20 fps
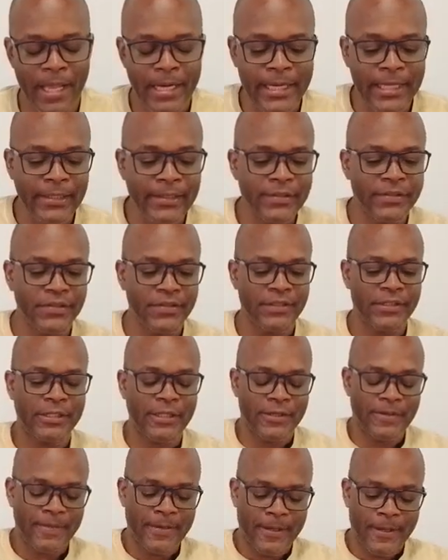Now, ladies and
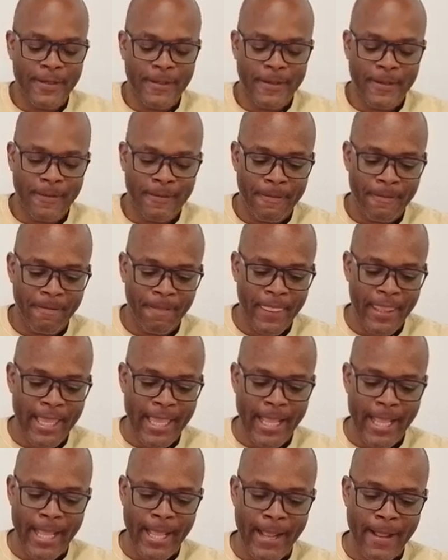gentlemen,
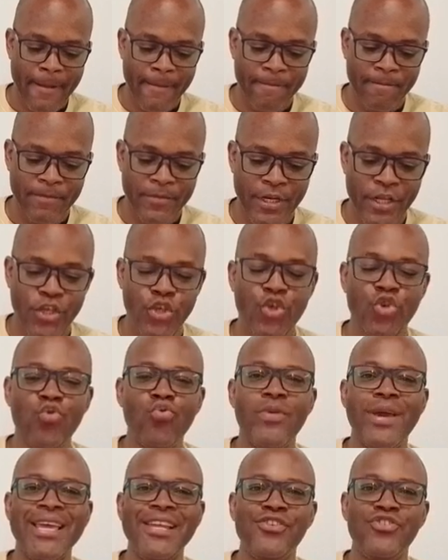the
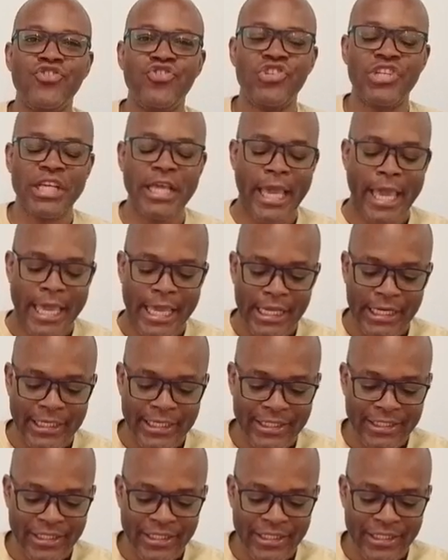UNGA, the